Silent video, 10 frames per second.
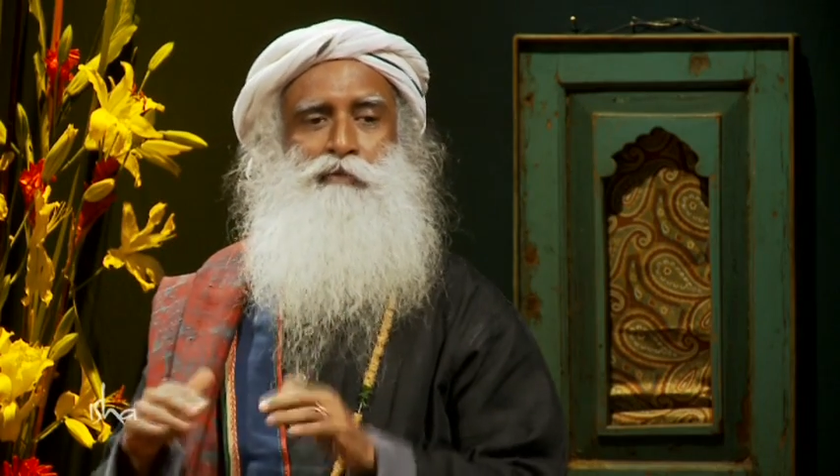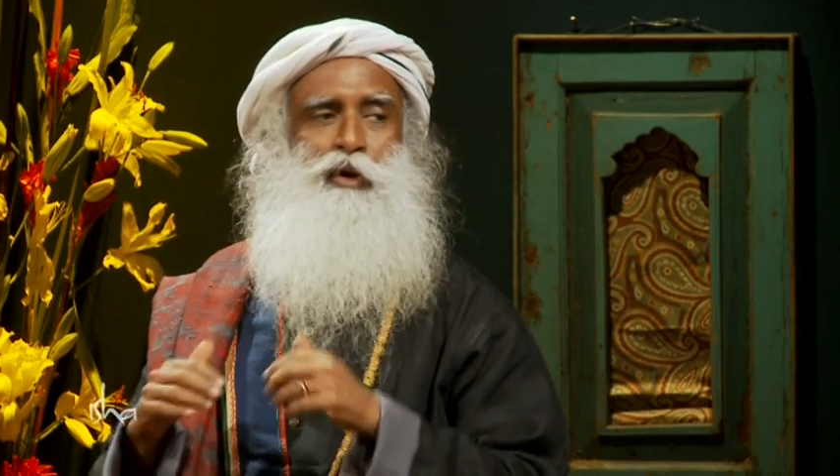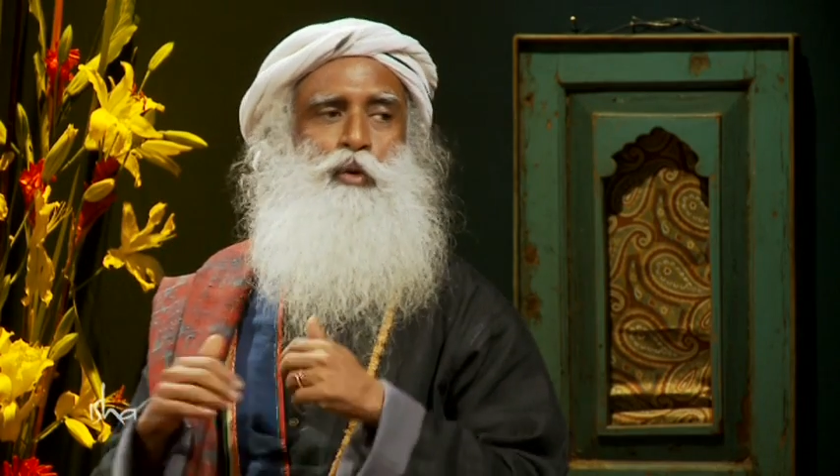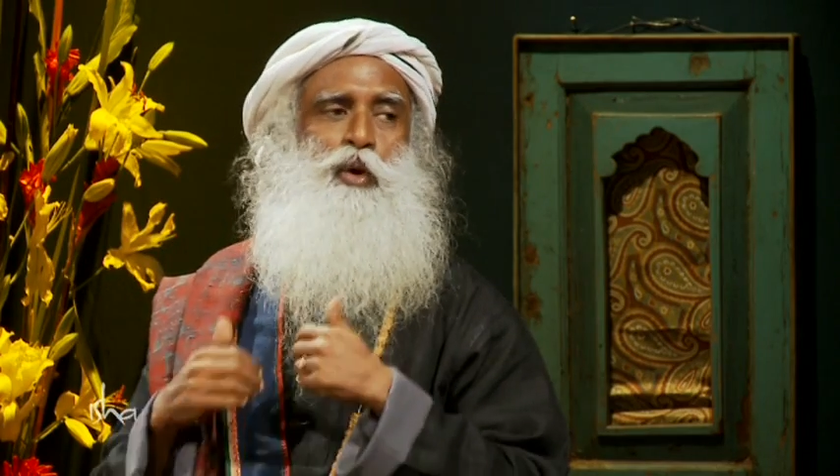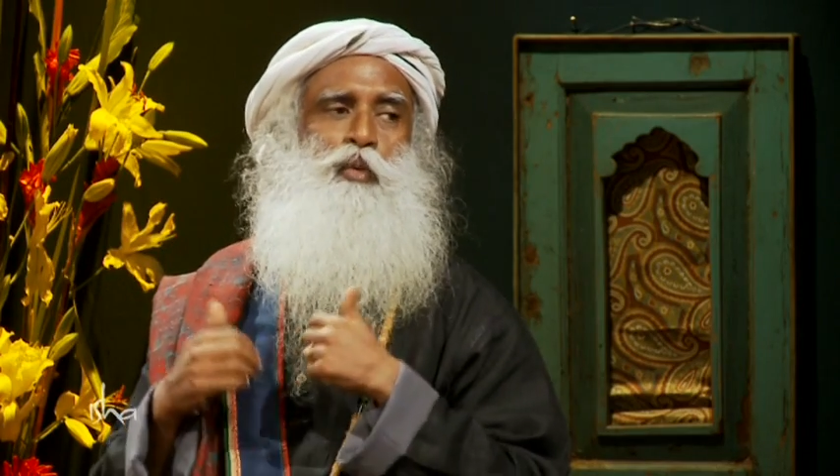
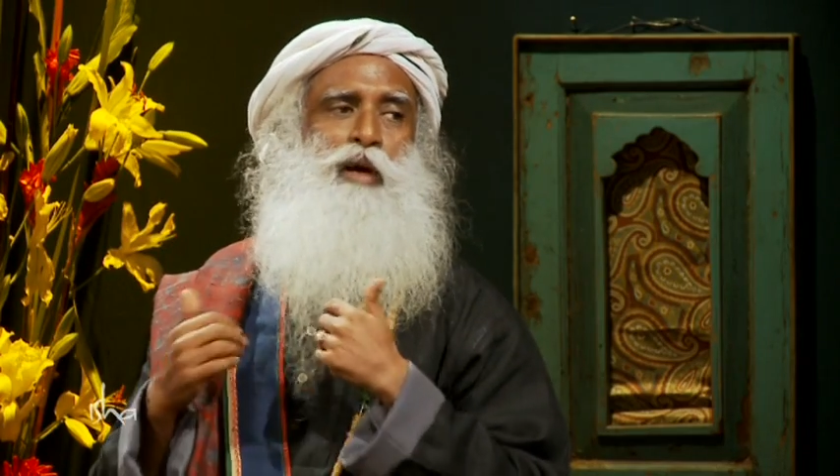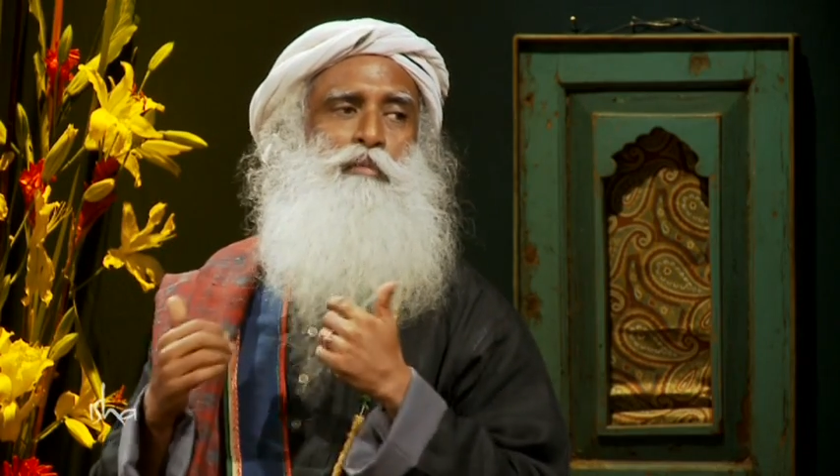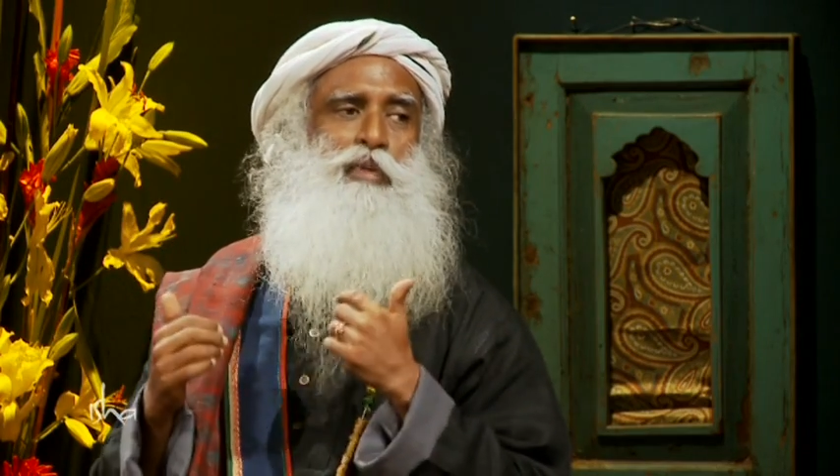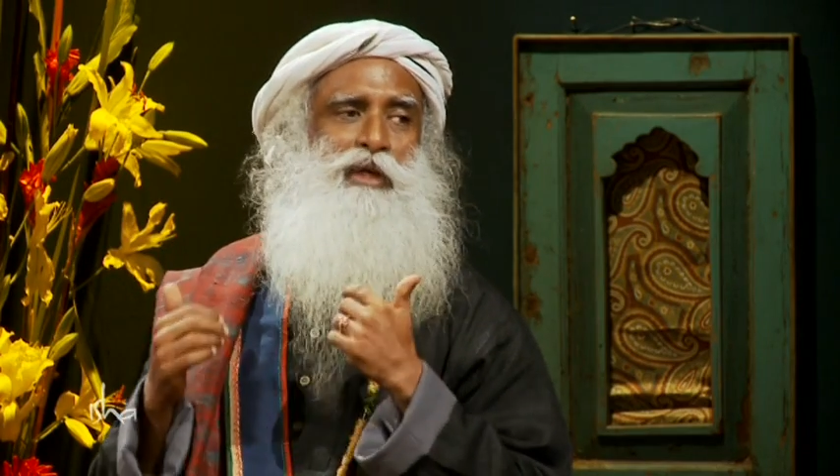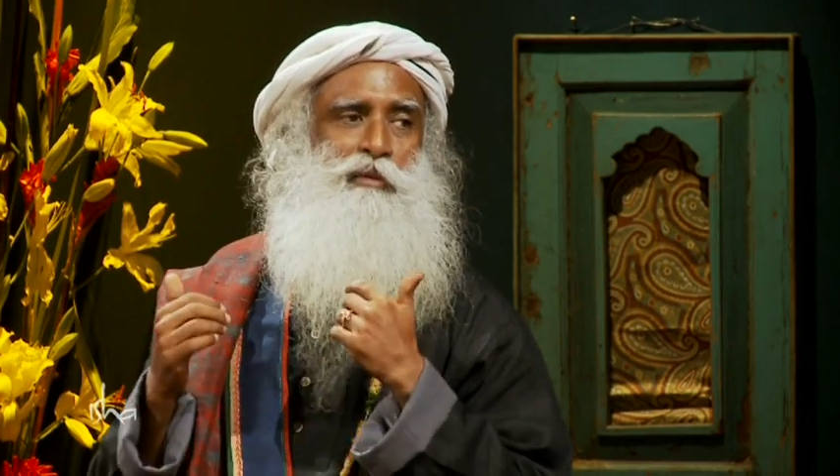for over
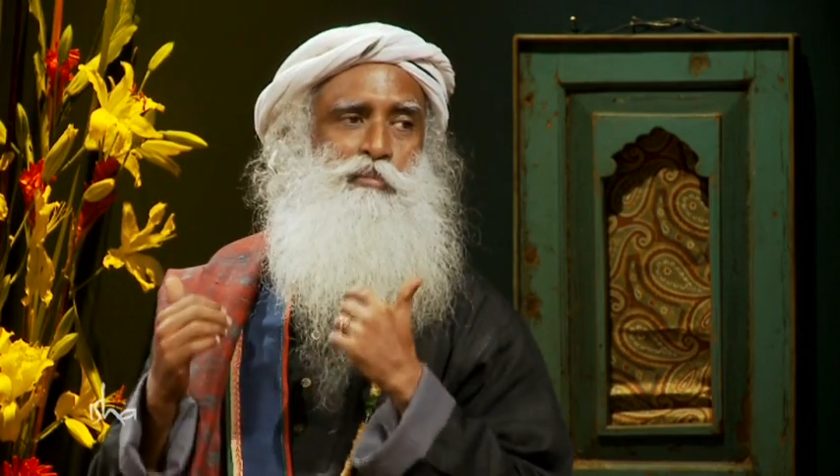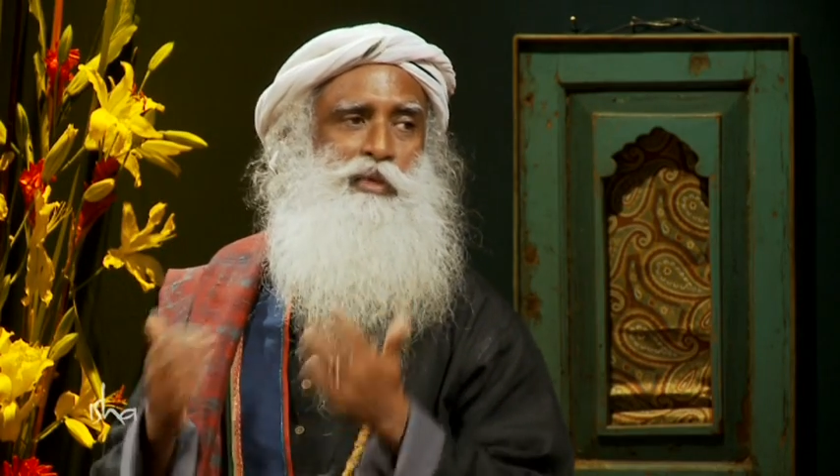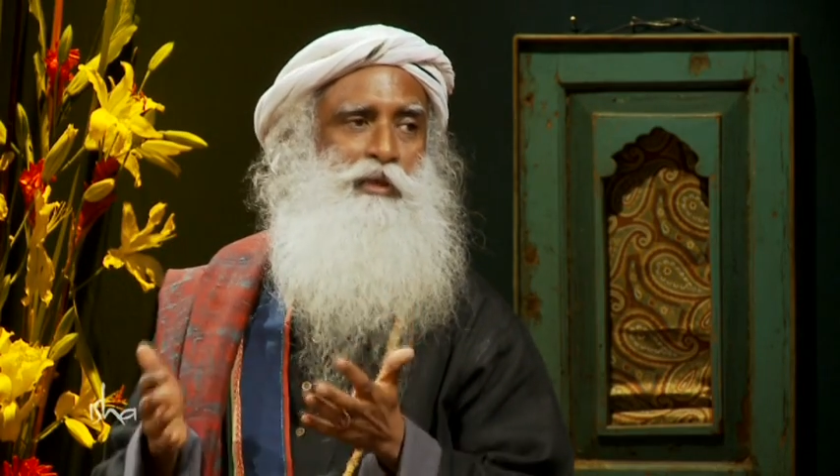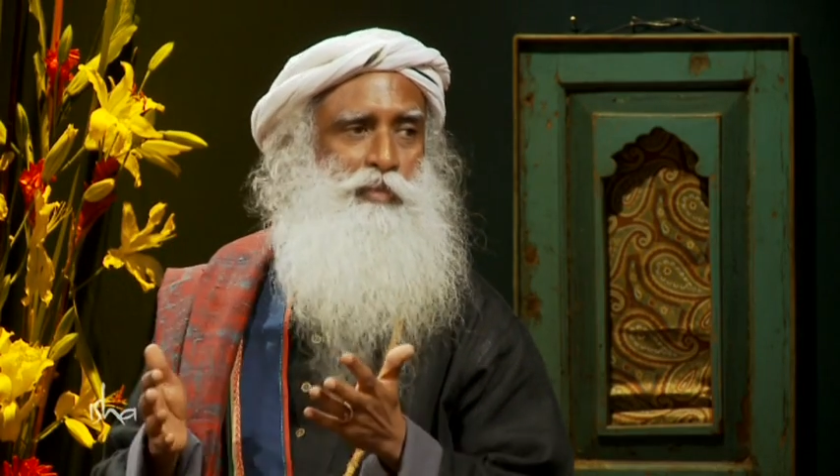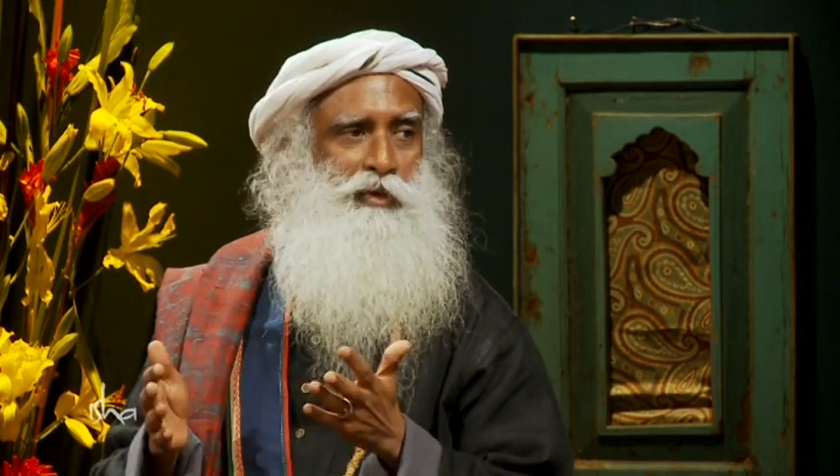1 billion
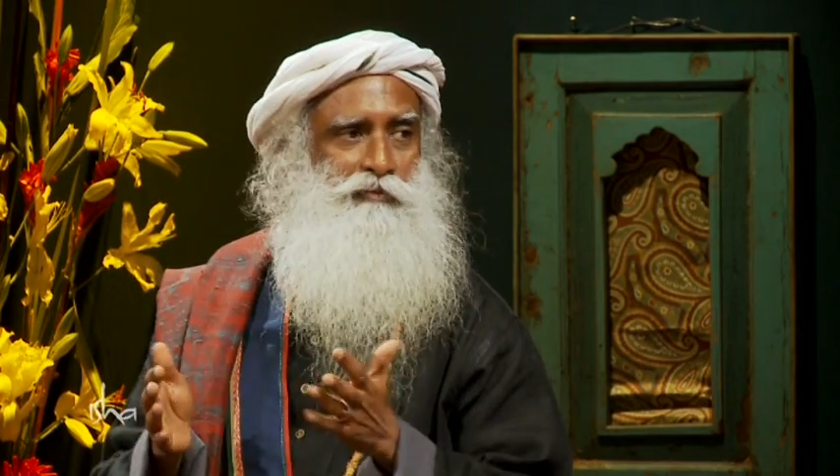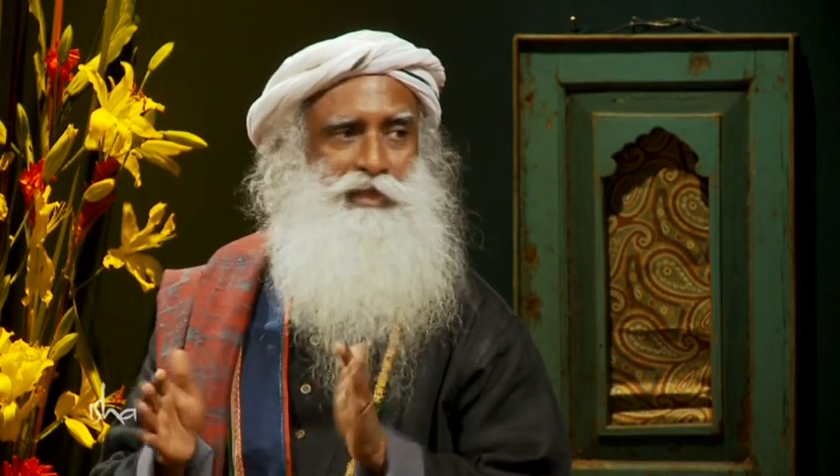people,